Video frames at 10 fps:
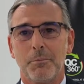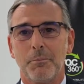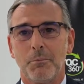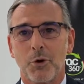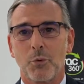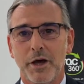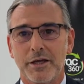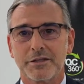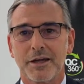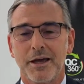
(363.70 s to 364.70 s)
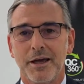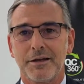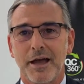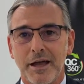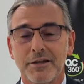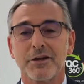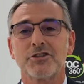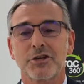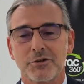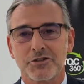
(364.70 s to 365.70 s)
more waste and
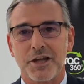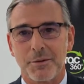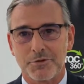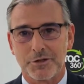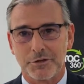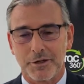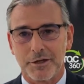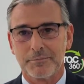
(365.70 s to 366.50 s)
energy consumption.